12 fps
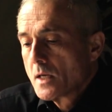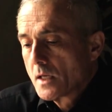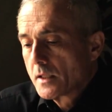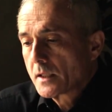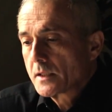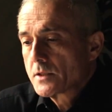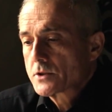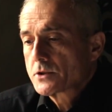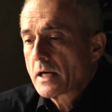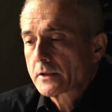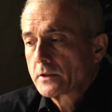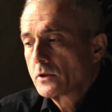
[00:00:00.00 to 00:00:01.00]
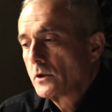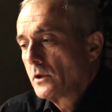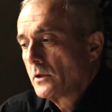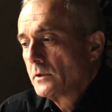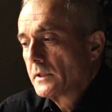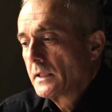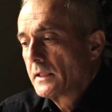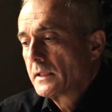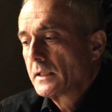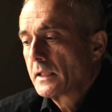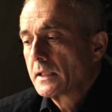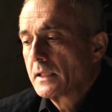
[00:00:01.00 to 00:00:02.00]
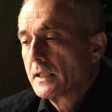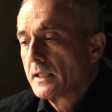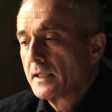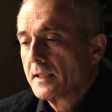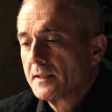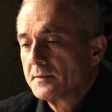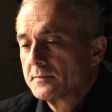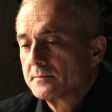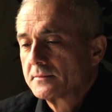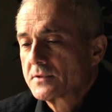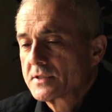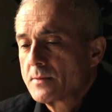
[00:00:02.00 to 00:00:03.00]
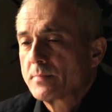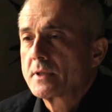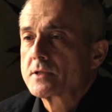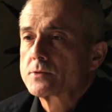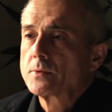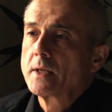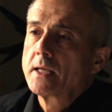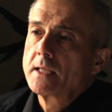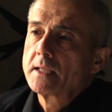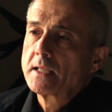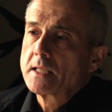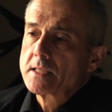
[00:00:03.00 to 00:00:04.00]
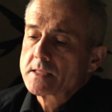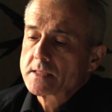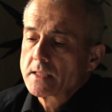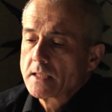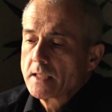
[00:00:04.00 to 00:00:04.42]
The constructal law in the simplest way is